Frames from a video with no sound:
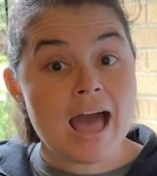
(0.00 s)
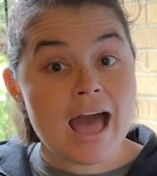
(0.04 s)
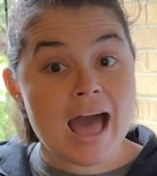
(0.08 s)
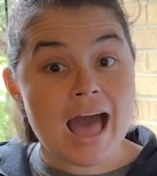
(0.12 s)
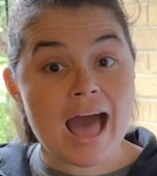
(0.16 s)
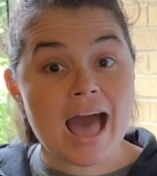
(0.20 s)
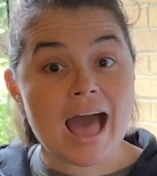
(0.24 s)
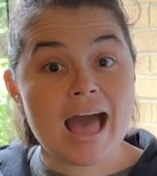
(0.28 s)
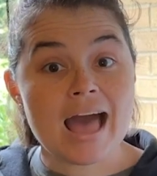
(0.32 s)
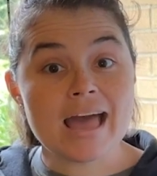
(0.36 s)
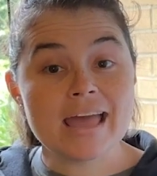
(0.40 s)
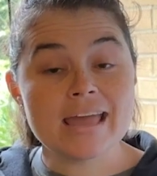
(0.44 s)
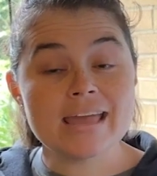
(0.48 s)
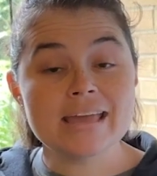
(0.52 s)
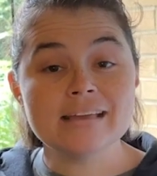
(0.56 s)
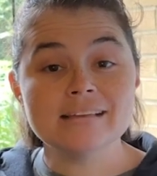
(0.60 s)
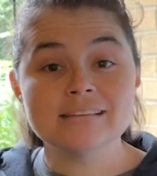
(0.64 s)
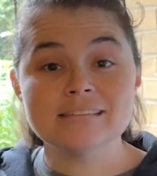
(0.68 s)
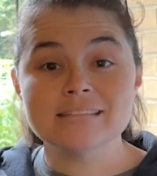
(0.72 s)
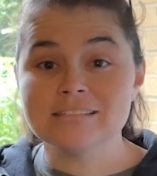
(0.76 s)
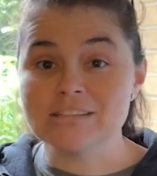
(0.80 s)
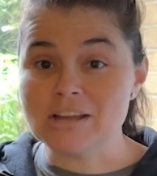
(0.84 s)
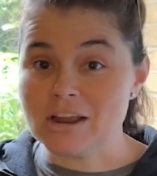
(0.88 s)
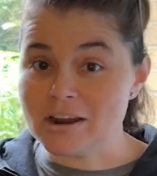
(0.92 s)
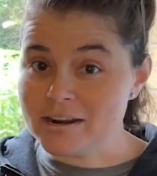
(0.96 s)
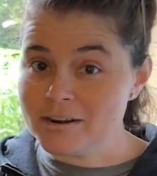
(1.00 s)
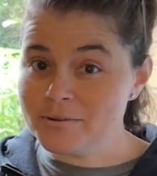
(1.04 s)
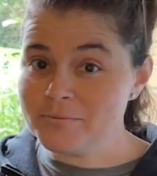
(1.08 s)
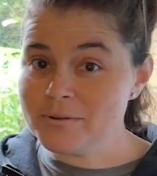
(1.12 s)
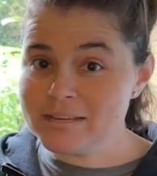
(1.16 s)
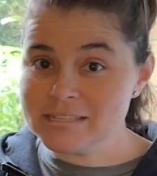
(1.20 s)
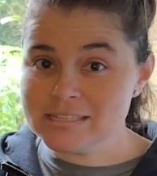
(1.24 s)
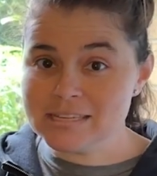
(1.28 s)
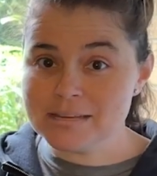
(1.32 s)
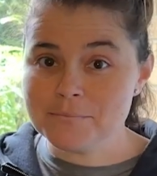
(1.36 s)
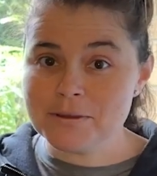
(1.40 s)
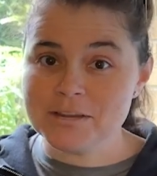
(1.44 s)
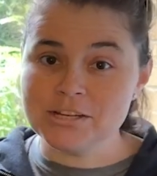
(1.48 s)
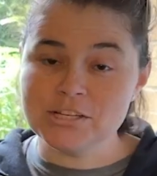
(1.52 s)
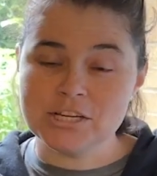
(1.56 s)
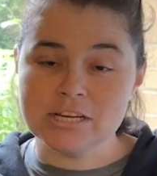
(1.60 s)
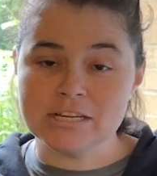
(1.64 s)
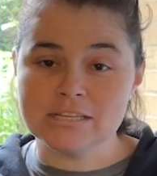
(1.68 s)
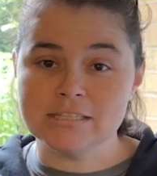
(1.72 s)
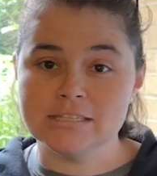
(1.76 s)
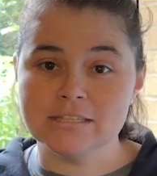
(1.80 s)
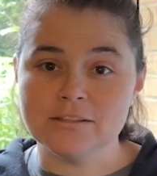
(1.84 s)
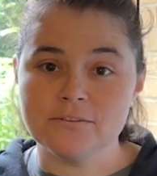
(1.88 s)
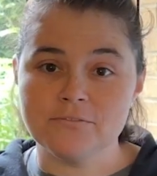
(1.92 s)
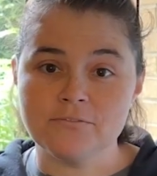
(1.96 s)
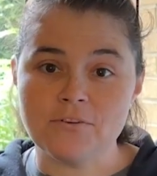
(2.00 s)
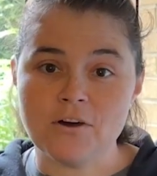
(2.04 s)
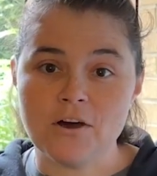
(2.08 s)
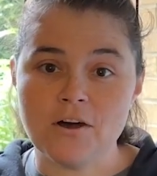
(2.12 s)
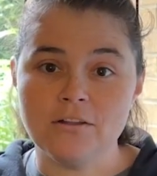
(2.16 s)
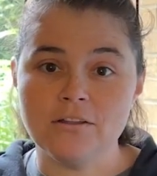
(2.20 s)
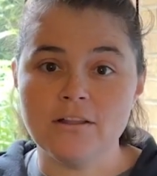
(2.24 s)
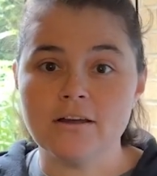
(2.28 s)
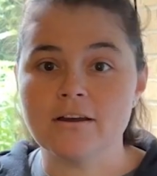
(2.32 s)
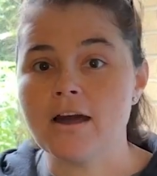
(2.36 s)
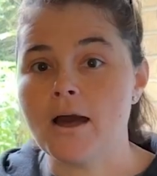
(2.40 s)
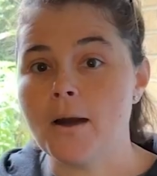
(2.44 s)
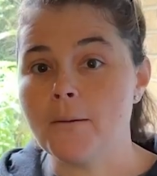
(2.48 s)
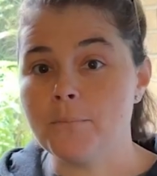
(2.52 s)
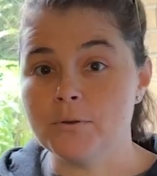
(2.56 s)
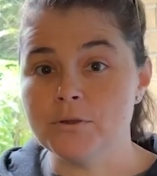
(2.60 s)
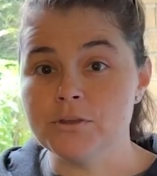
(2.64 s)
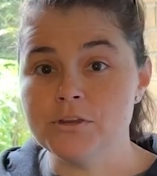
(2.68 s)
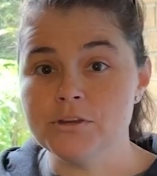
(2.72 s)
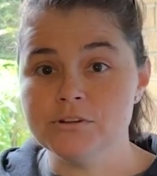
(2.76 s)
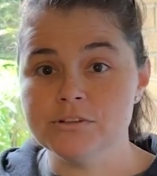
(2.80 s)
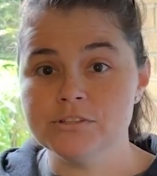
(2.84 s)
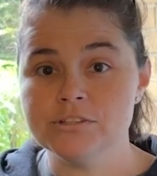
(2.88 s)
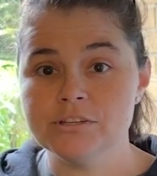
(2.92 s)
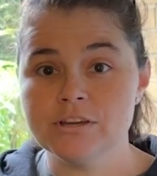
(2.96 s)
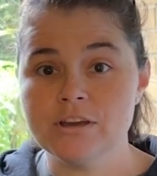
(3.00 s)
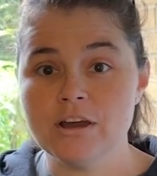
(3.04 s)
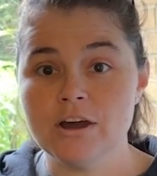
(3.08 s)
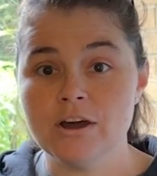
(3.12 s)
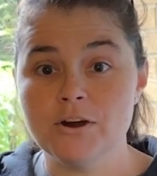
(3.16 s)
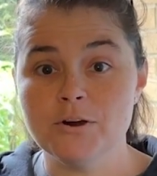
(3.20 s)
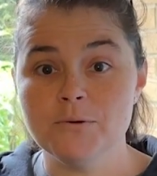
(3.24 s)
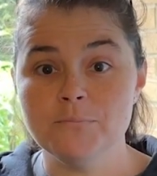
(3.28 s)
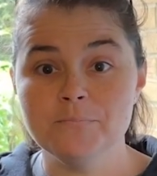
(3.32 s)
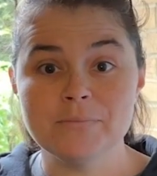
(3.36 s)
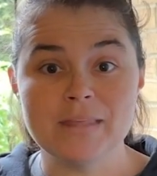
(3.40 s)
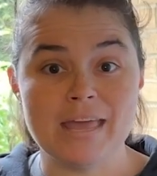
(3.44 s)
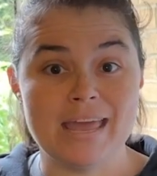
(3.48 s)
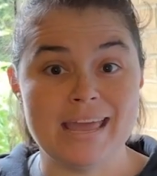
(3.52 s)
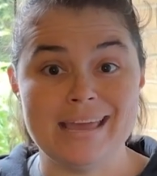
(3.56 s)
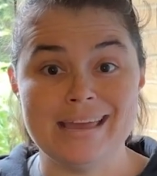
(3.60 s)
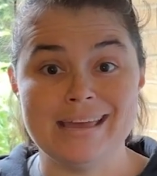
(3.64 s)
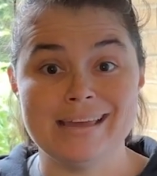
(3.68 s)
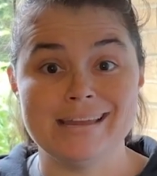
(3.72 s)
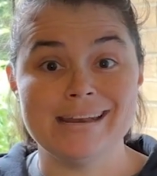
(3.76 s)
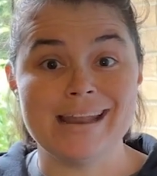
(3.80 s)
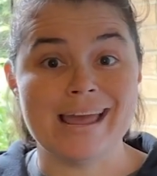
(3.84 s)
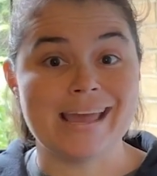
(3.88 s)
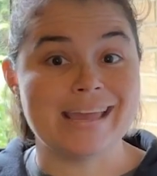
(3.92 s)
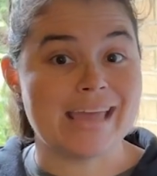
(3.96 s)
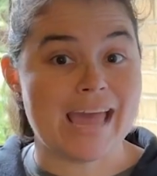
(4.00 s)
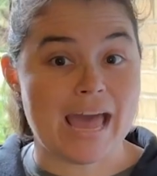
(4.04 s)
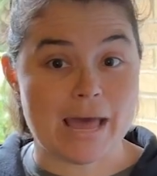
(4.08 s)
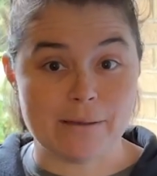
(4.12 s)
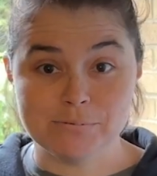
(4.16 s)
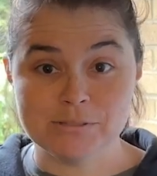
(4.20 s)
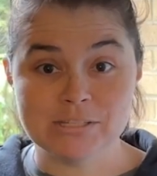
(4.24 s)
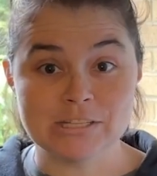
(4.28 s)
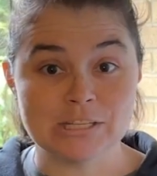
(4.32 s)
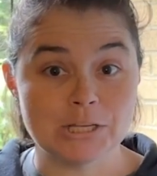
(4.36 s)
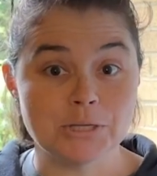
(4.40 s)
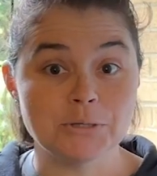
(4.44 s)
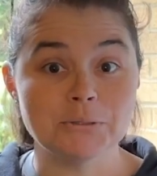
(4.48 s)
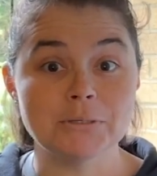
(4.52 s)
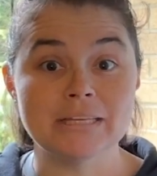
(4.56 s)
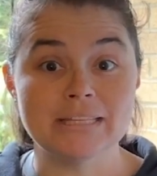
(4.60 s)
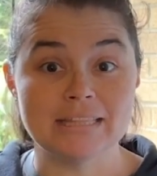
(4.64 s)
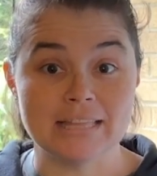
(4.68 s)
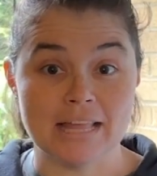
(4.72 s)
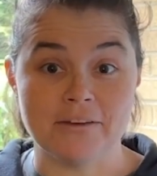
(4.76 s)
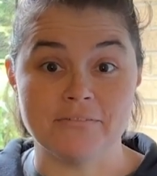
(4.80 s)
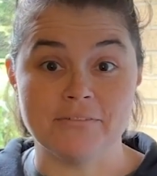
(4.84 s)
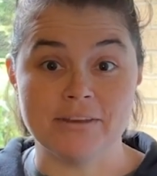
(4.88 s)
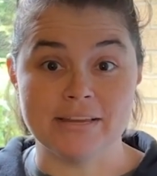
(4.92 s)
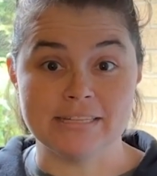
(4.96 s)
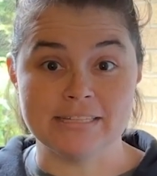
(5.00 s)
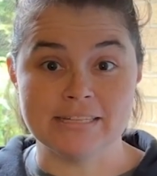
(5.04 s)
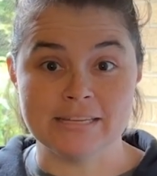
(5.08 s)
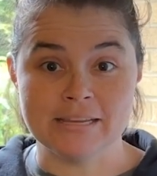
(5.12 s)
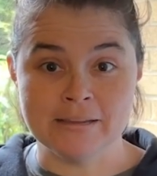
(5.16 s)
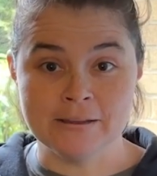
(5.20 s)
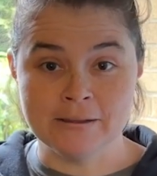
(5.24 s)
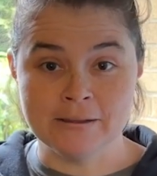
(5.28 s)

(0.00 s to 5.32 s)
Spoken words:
I started raising my chicks in the fall a couple years ago and I absolutely love it.